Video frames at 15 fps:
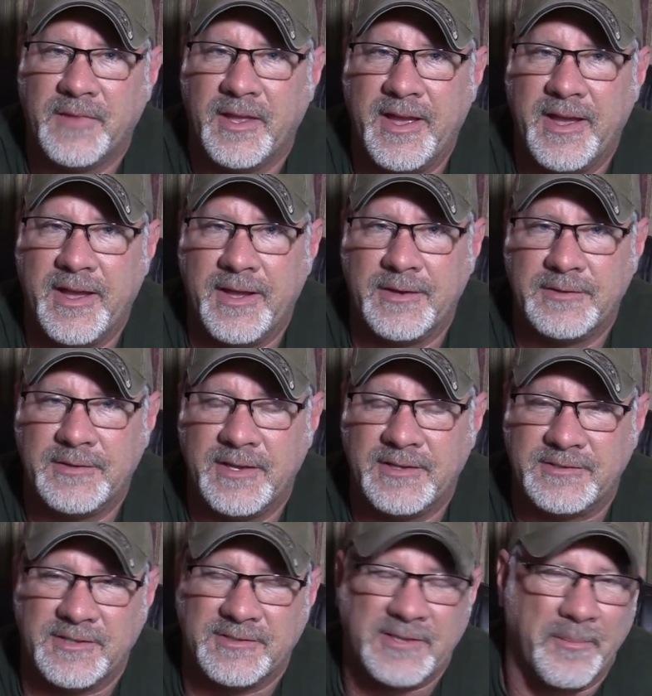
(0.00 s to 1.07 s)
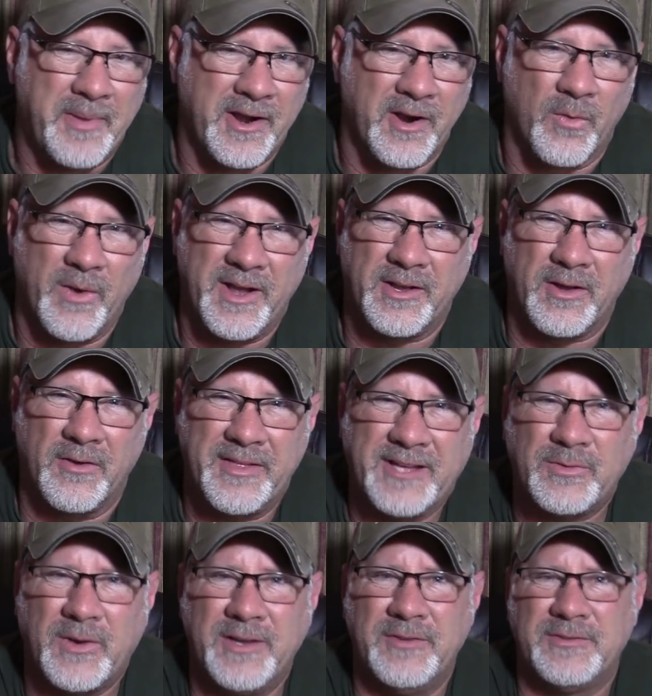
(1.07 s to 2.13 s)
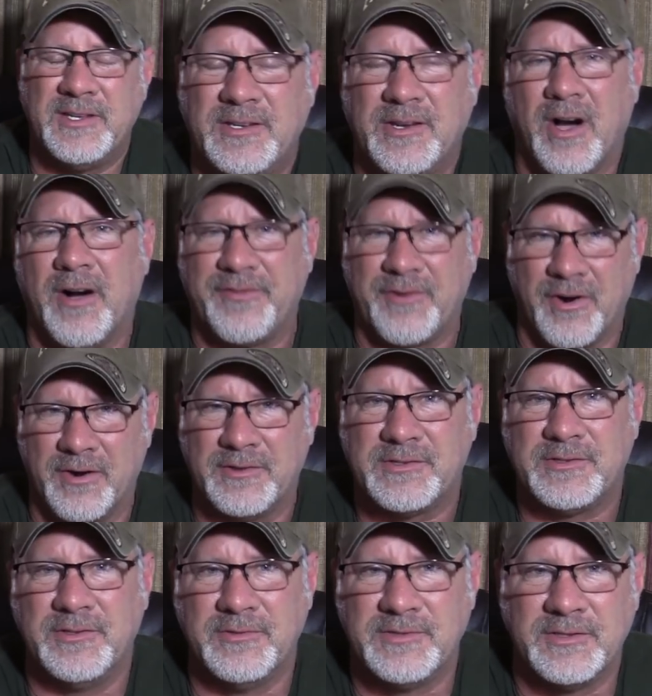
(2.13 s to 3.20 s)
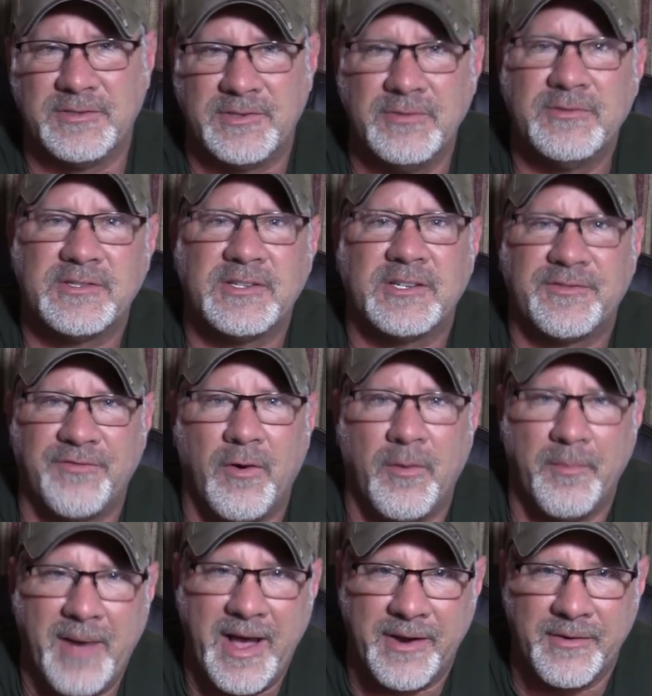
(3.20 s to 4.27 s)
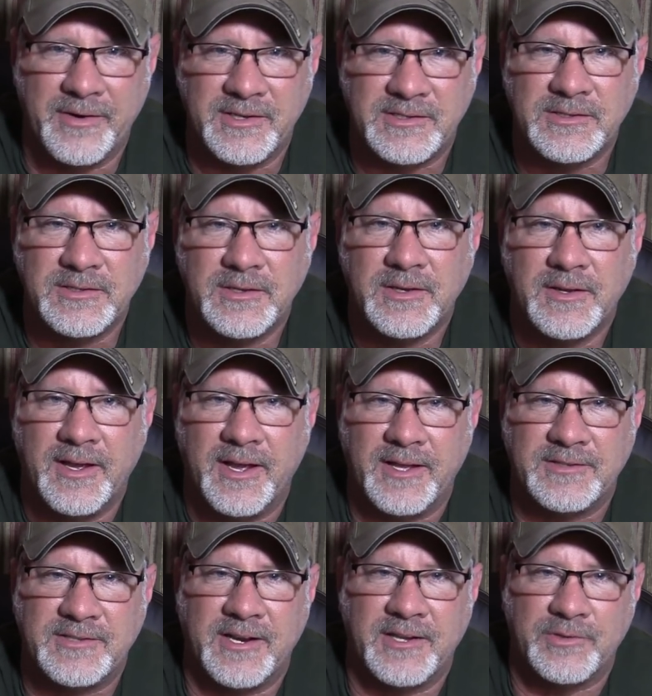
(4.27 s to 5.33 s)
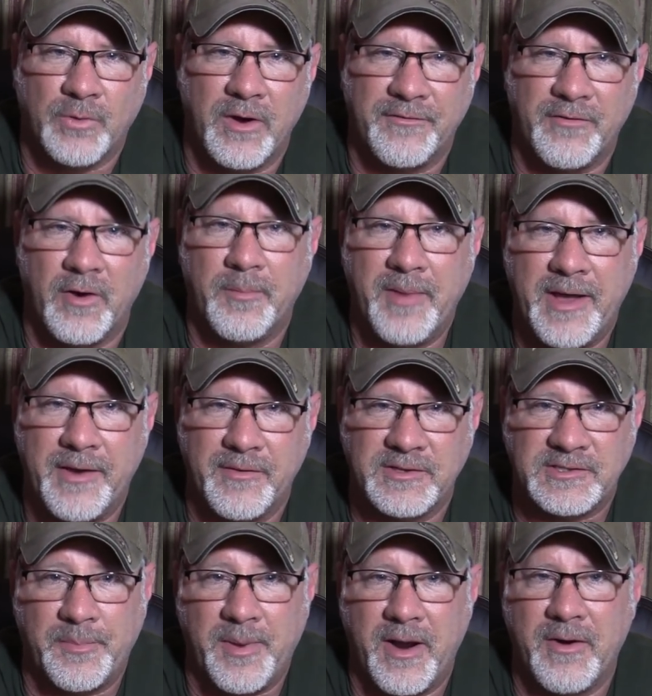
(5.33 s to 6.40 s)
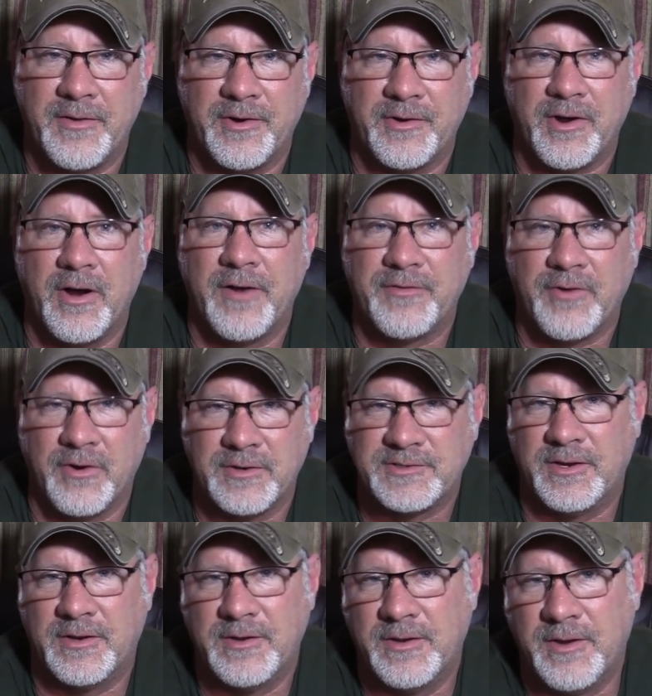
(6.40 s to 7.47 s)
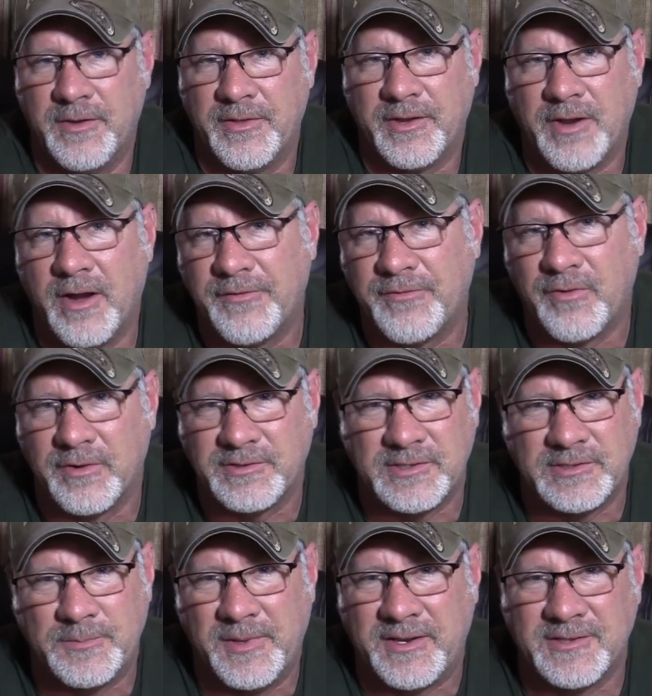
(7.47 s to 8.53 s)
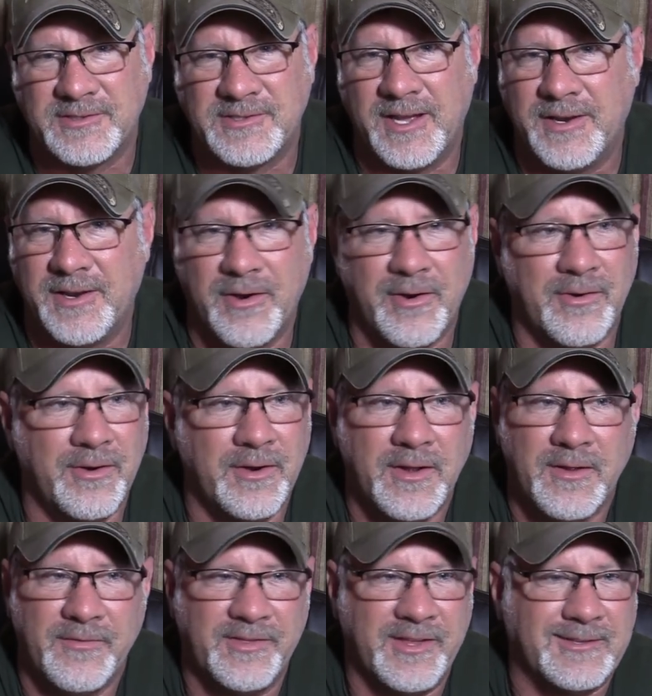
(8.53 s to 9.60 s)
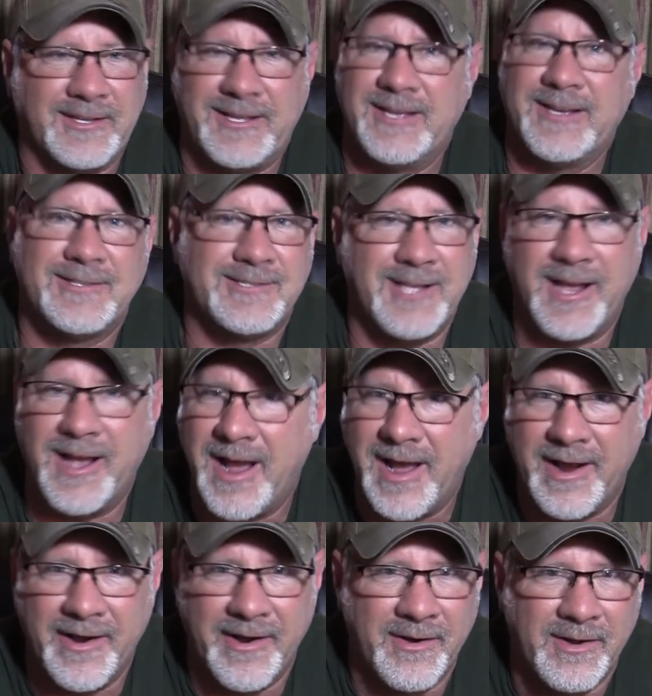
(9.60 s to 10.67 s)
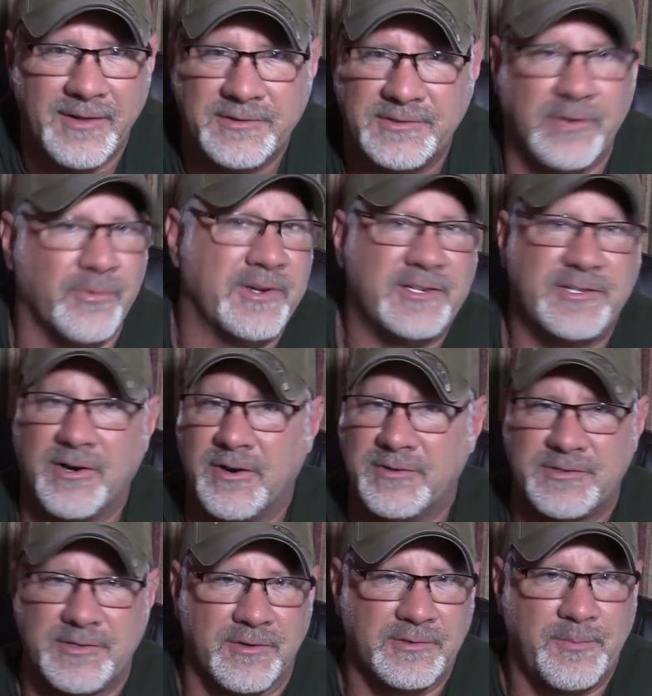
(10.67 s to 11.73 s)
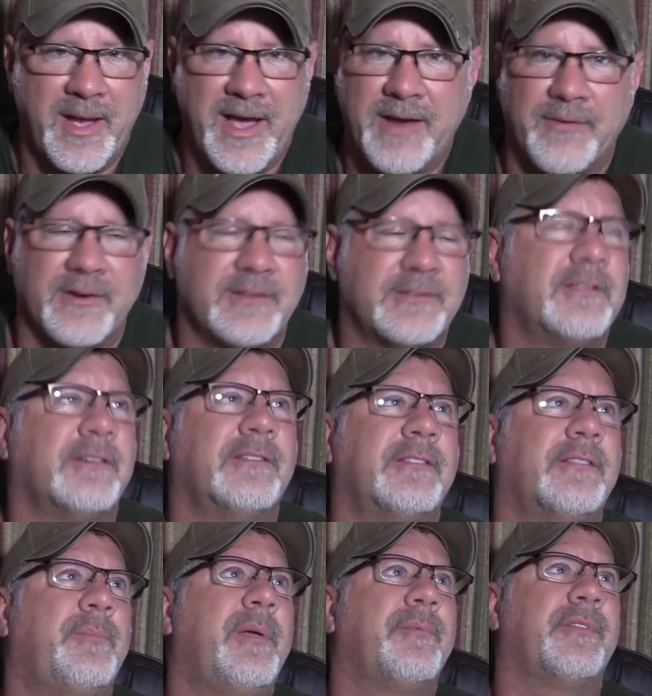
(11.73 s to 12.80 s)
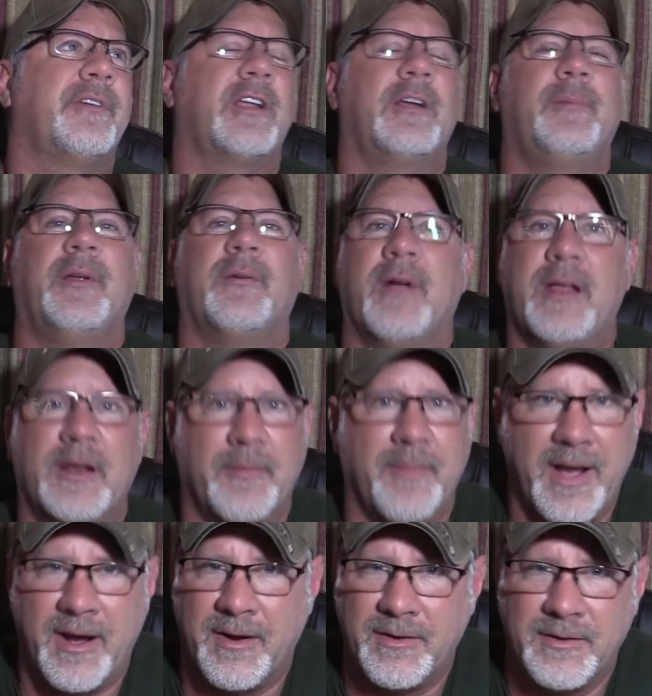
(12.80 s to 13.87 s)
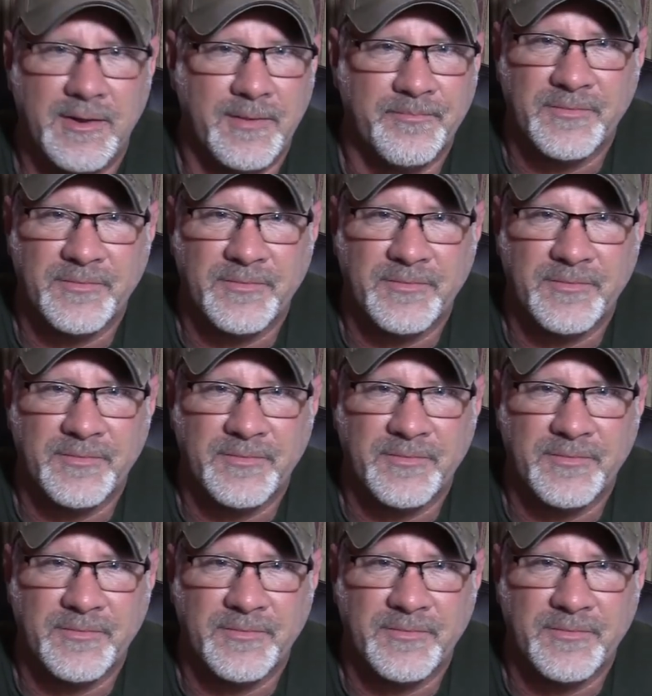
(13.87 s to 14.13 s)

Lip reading: and it's just a better way to go. That's why you golf carts using 2 6-volt batteries instead of 12-volt batteries to power their golf carts on the golf courses, because they know that the kids they hire to recharge those batteries, the people that are gonna be renting them out,